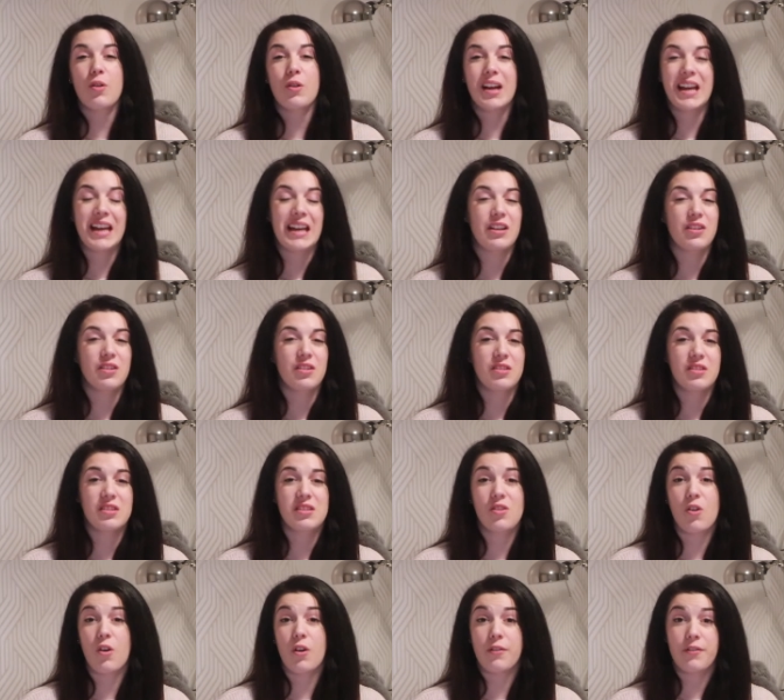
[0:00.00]
heels
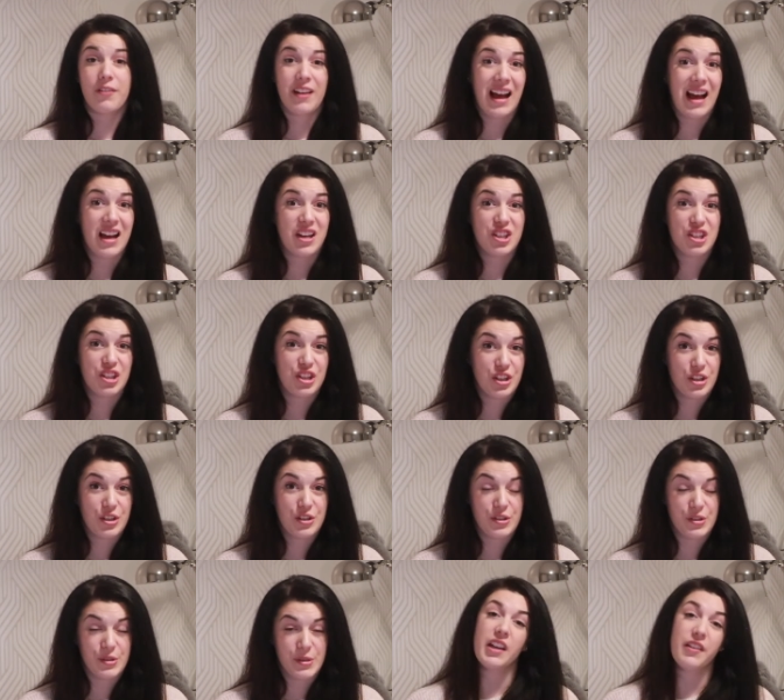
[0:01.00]
or flat
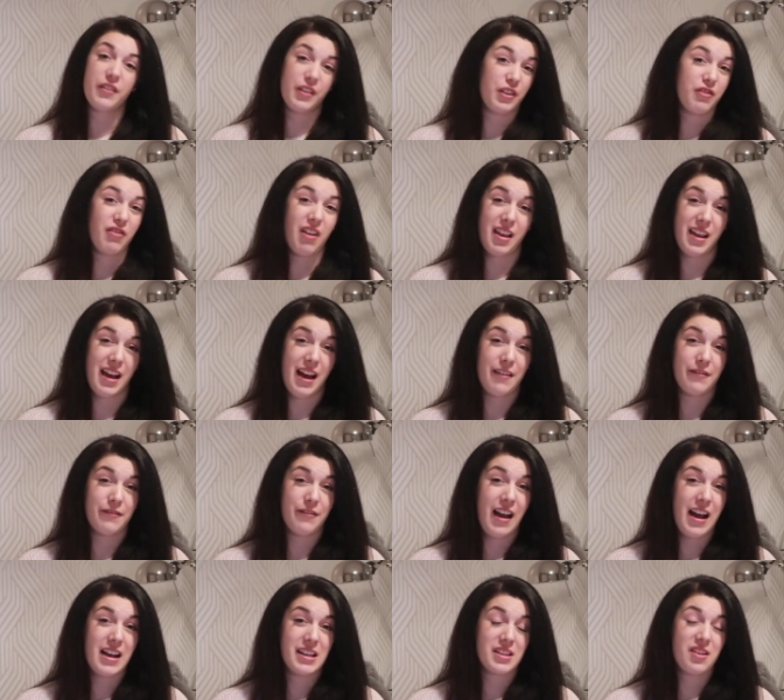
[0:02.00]
shoes if you'd rather have
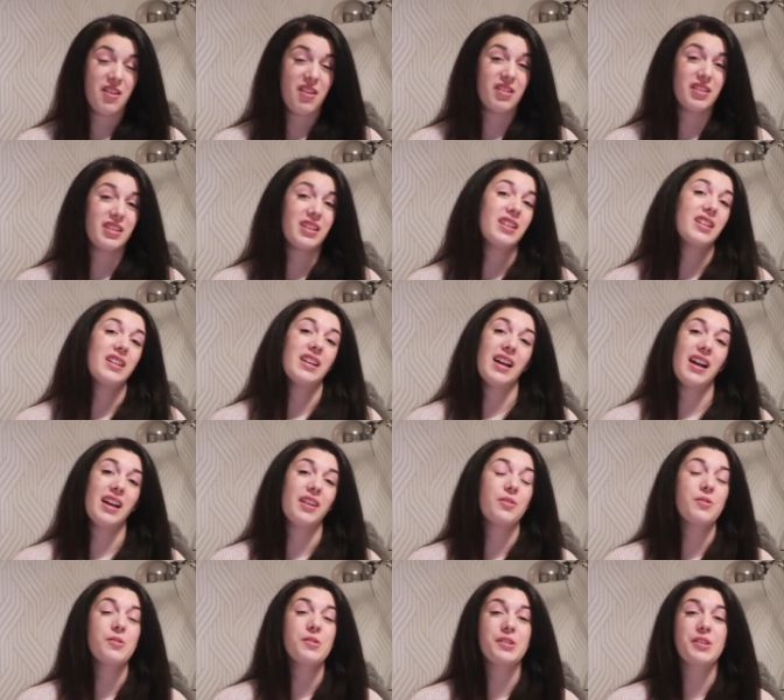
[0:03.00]
flats on. And
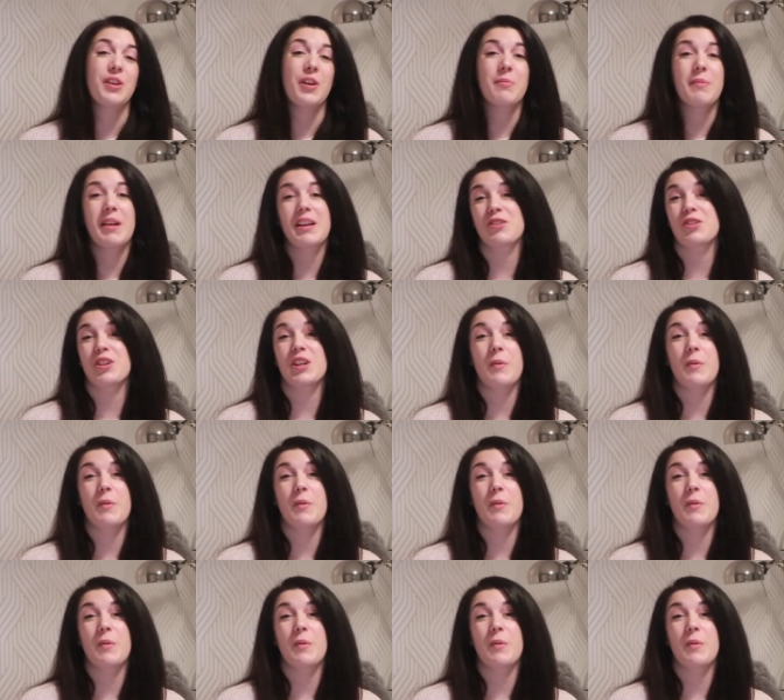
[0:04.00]
also make sure you're